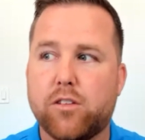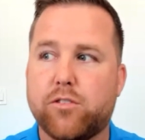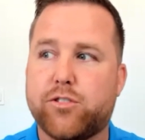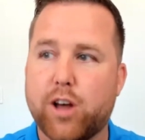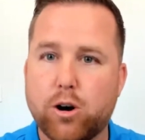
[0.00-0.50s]

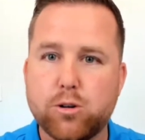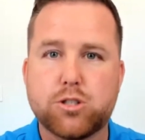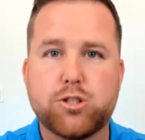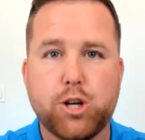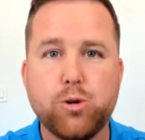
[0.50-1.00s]
those
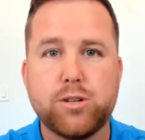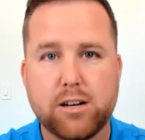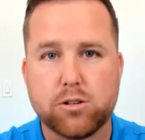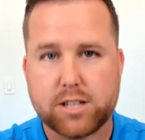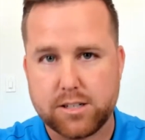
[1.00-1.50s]
2
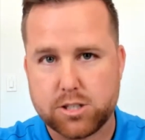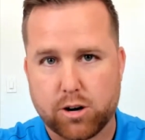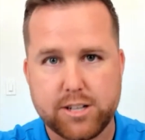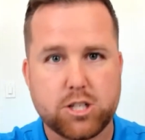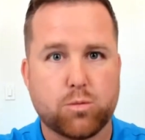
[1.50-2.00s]
deals can
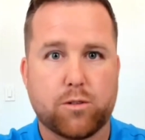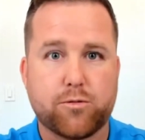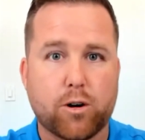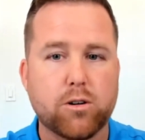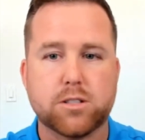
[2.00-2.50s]
turn into
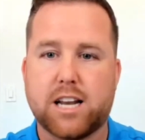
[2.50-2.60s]
referrals.